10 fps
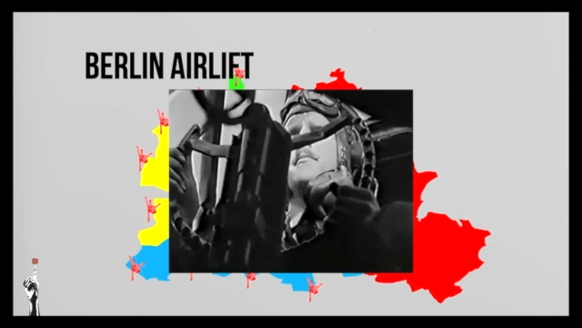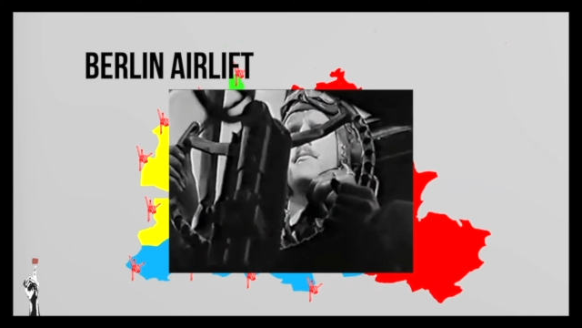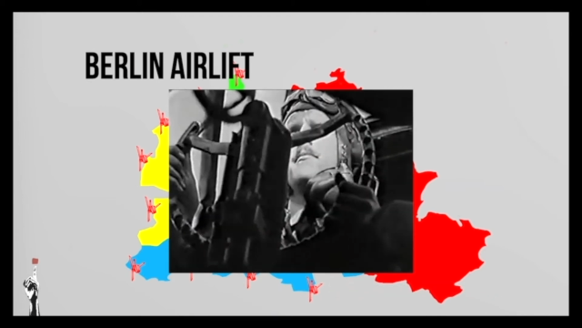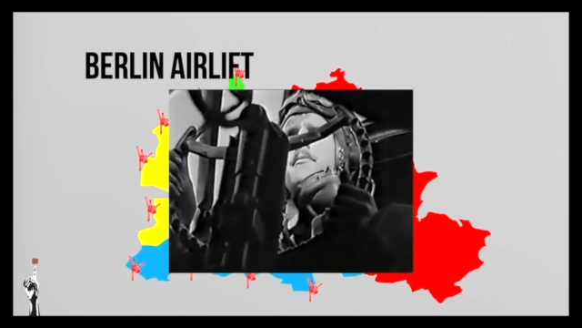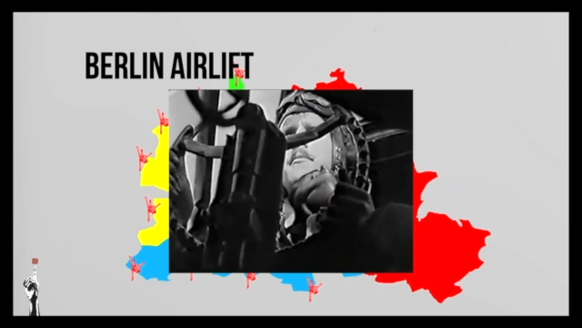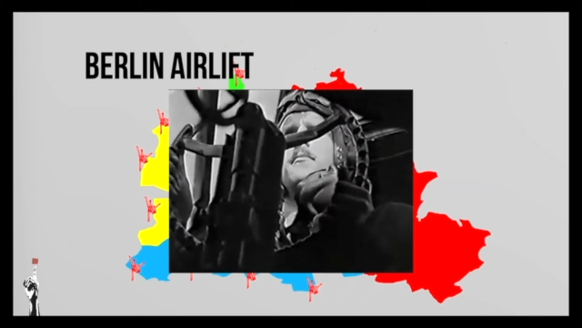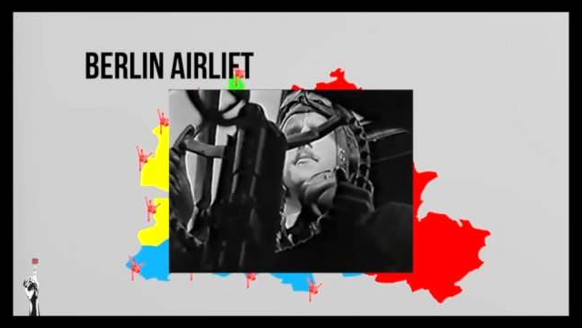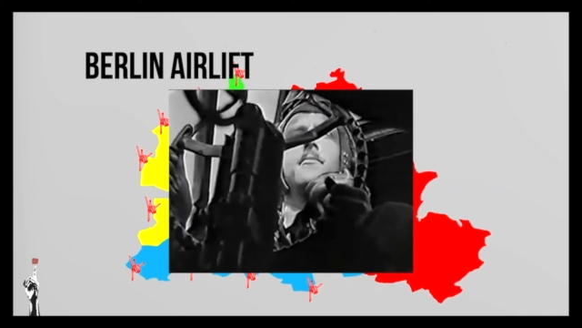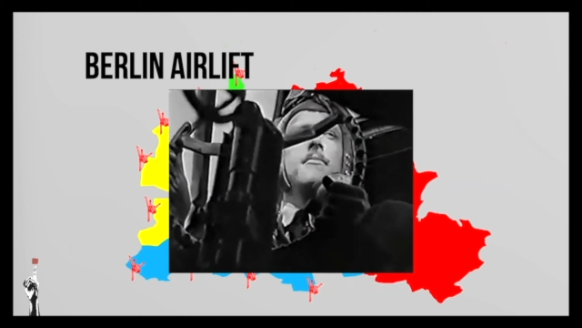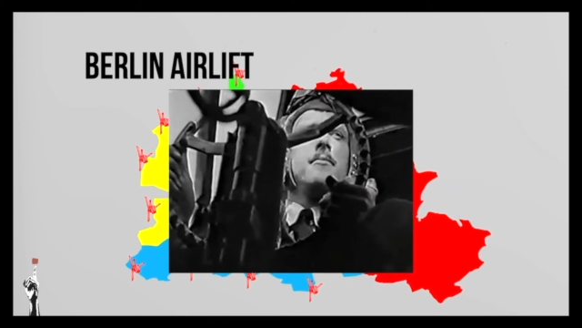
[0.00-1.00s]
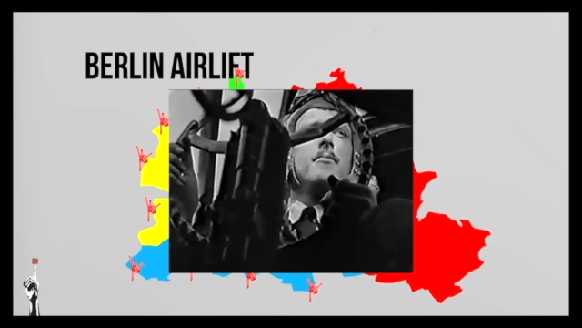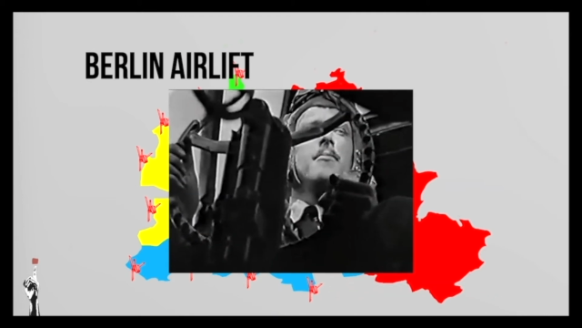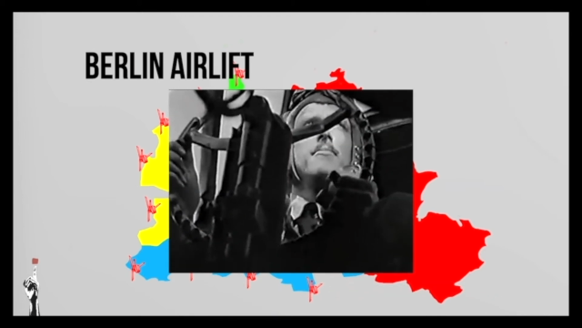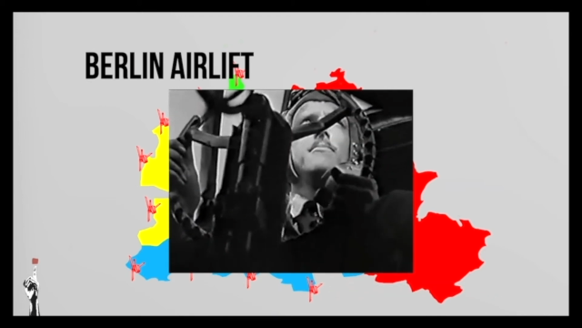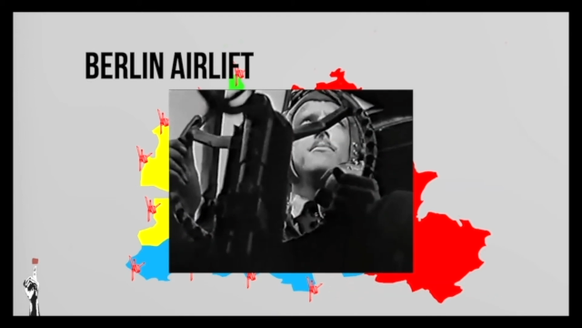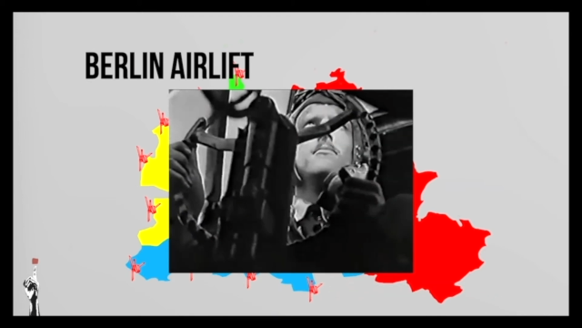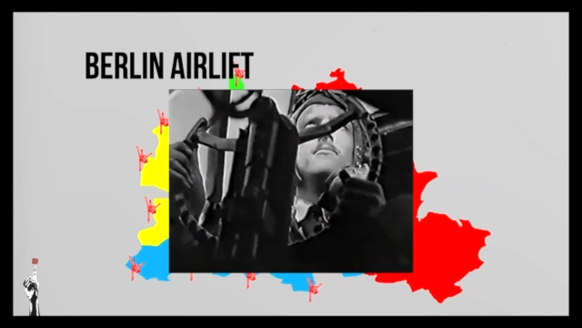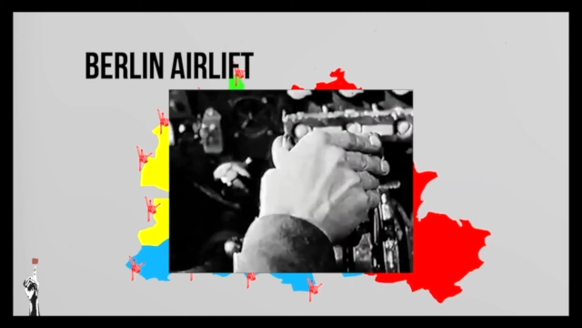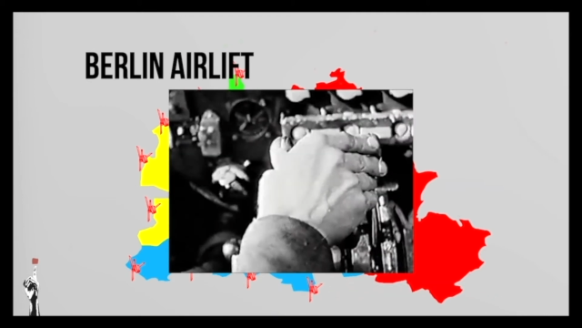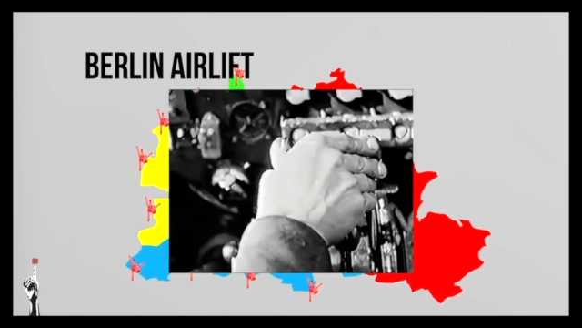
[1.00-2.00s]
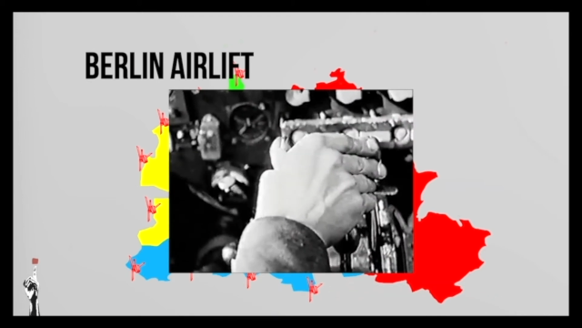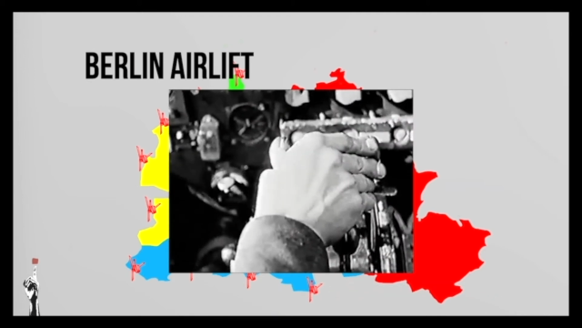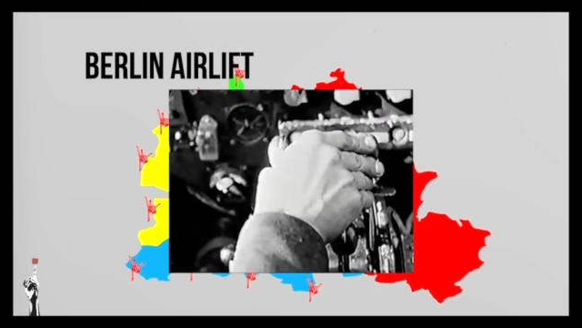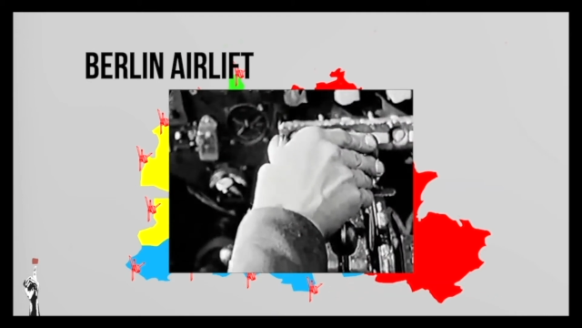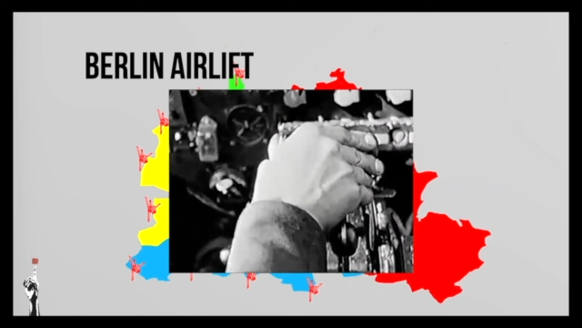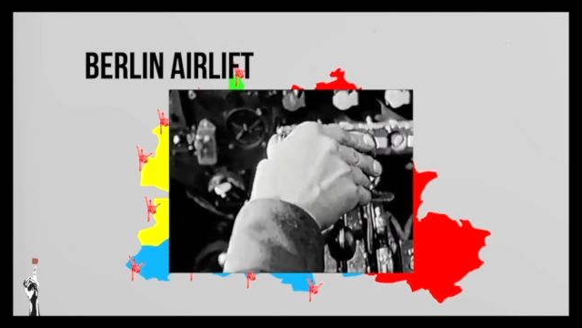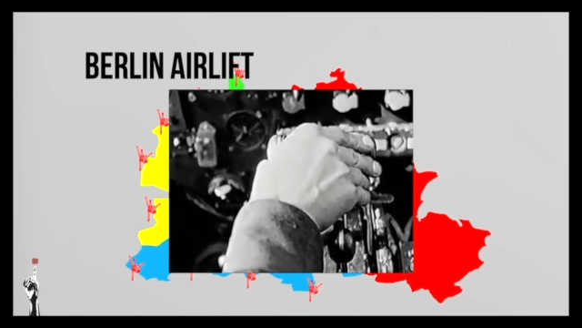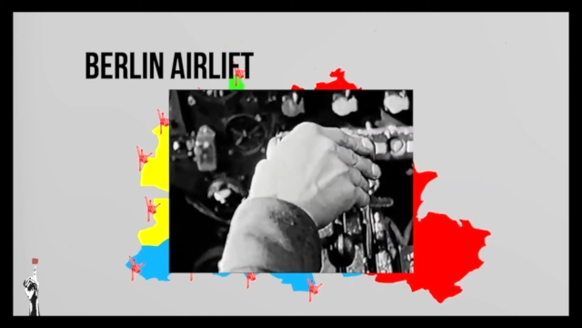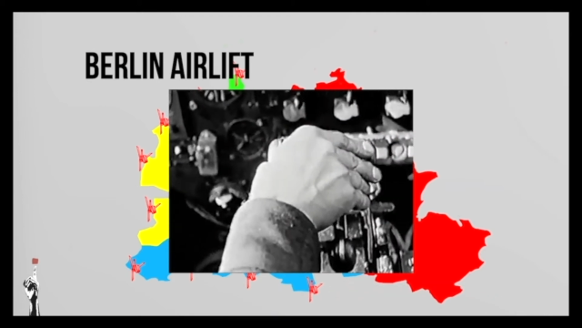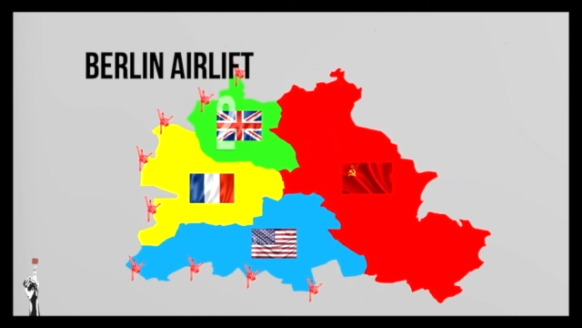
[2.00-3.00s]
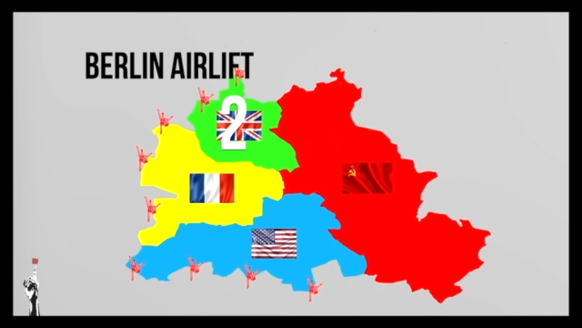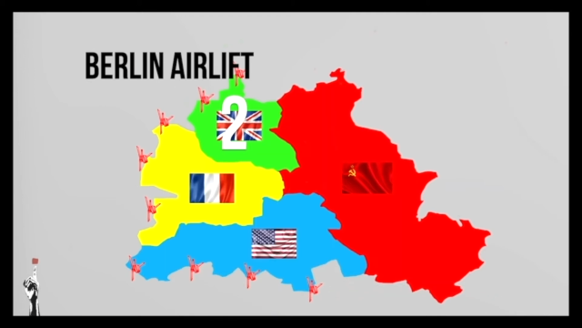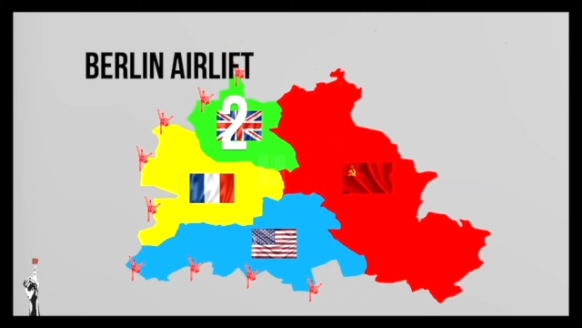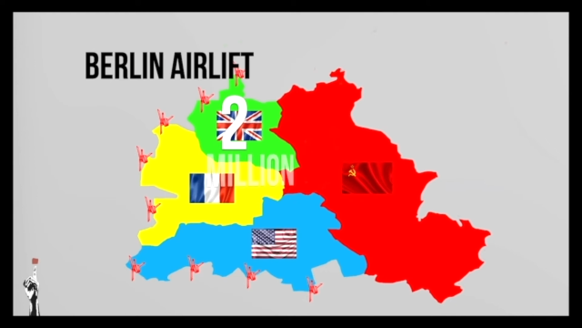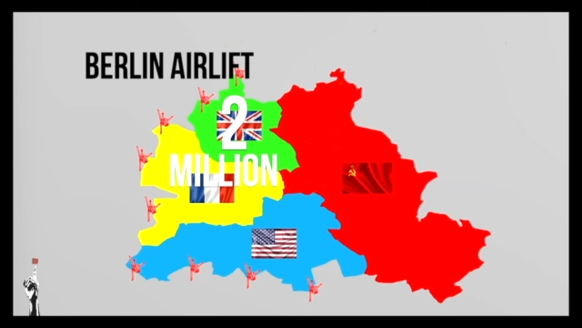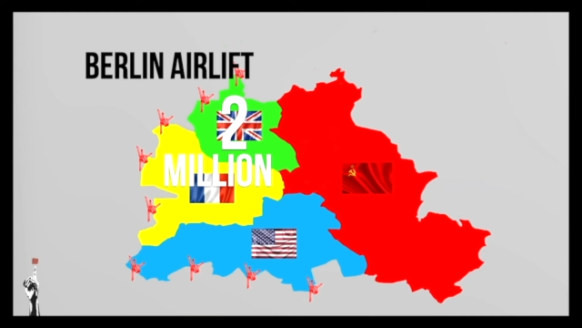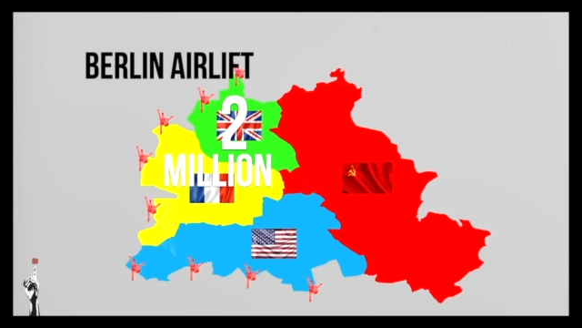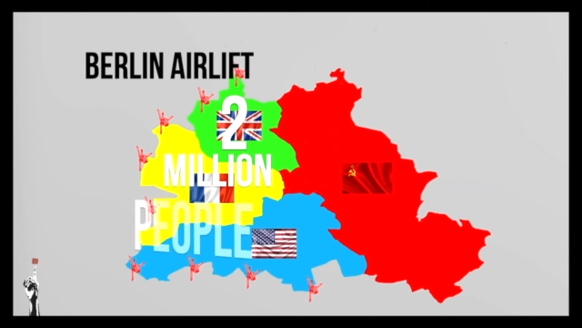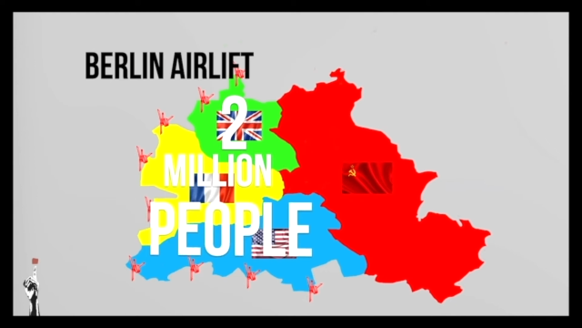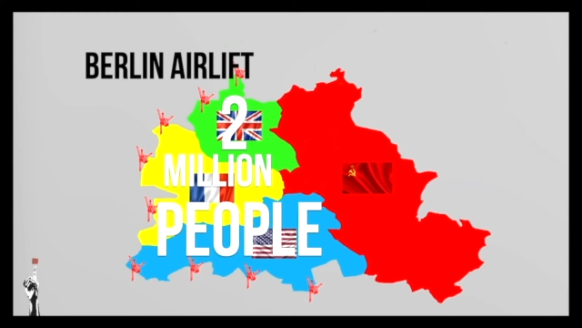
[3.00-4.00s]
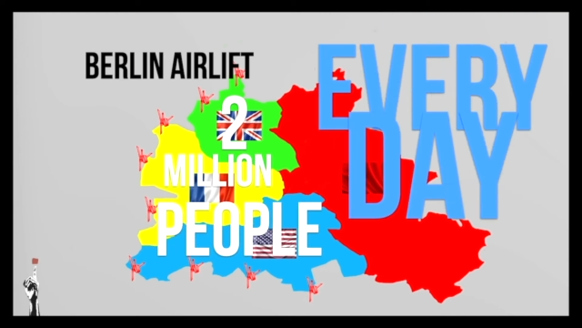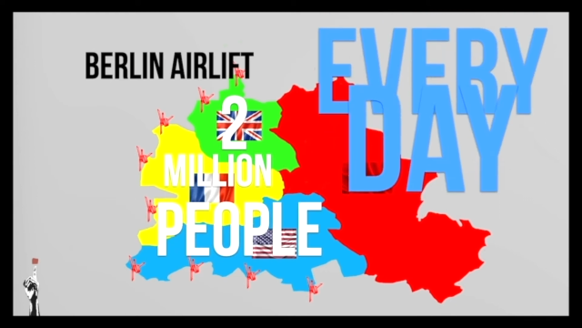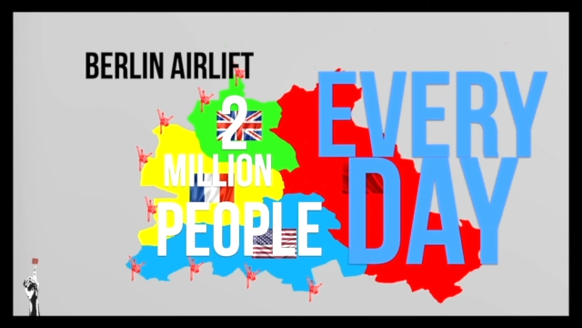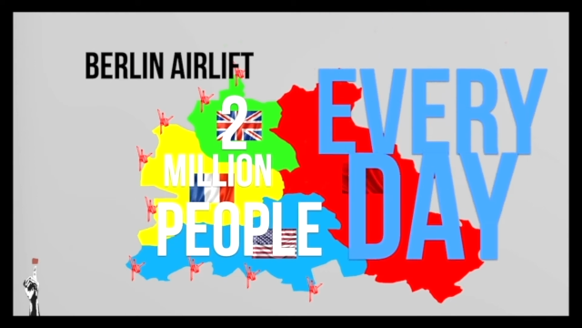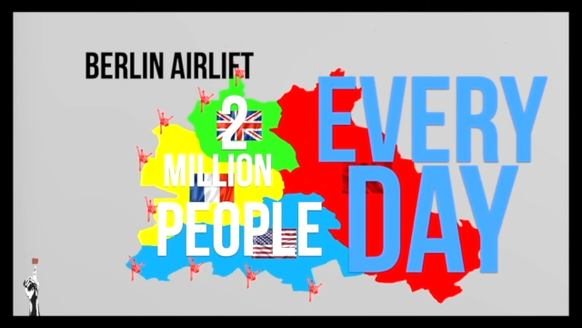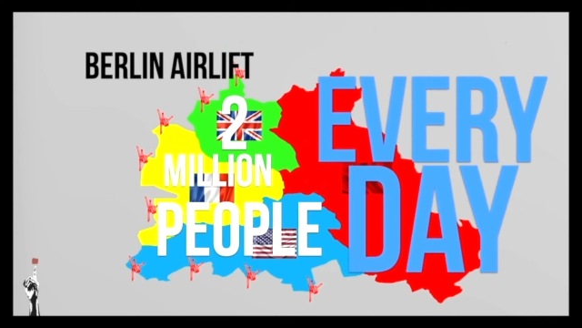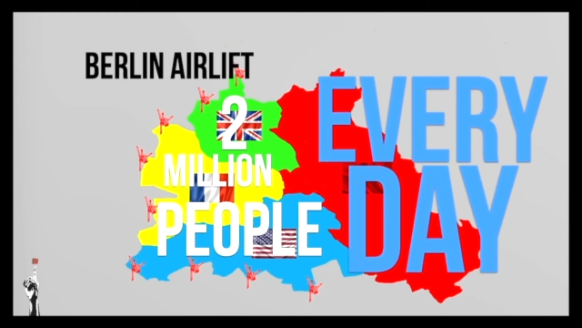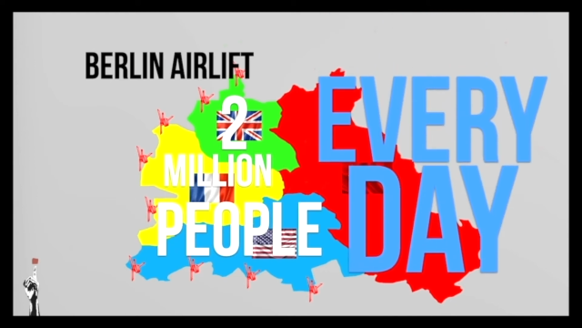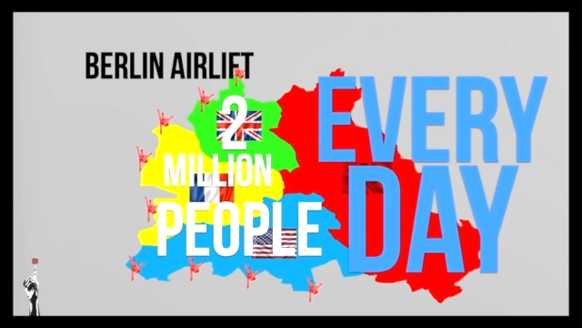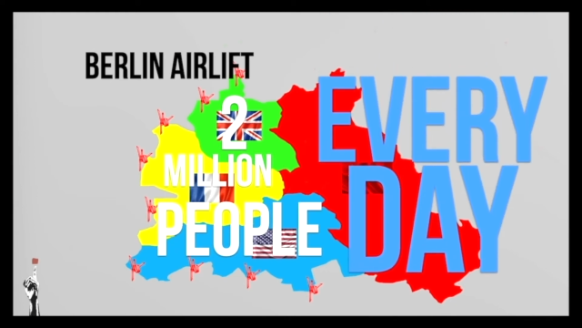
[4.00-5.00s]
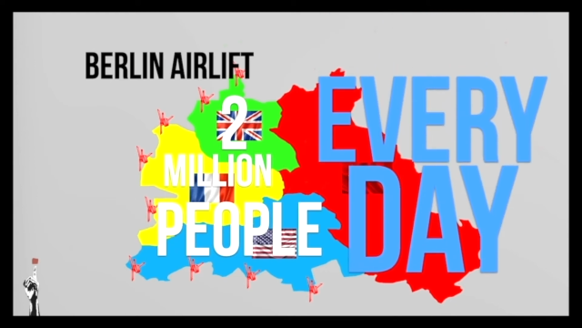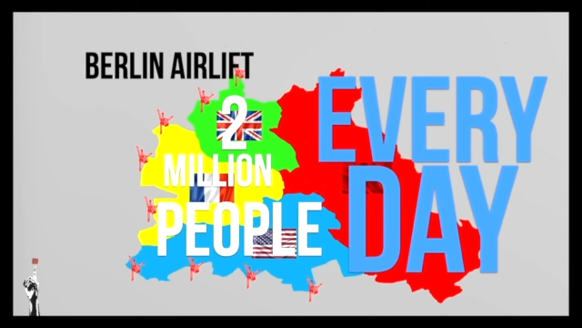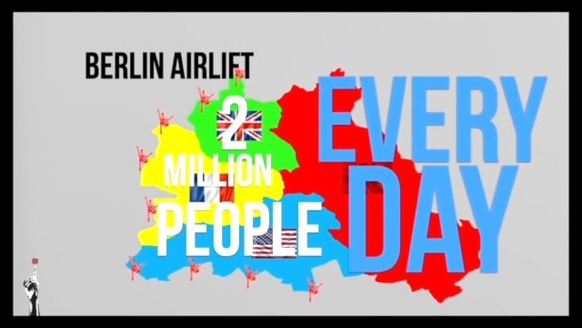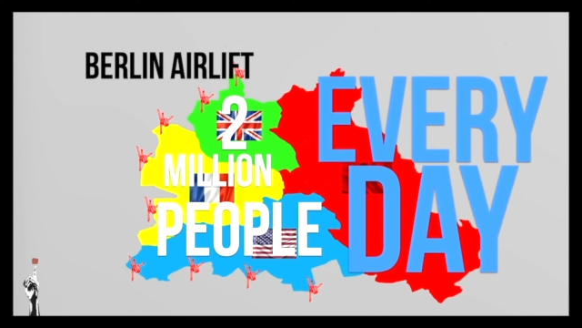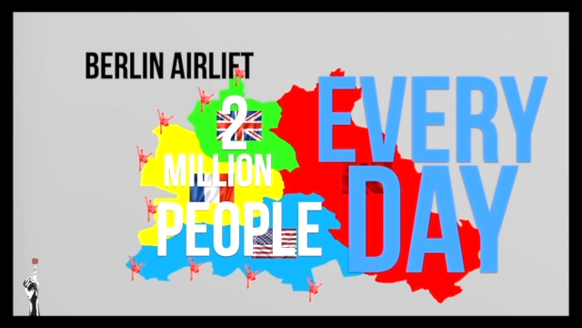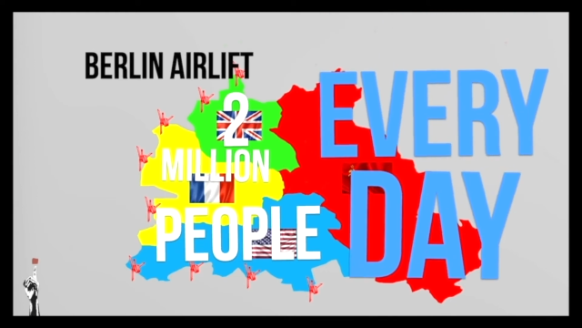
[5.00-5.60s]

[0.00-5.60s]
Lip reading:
Nobody's mouth can be seen.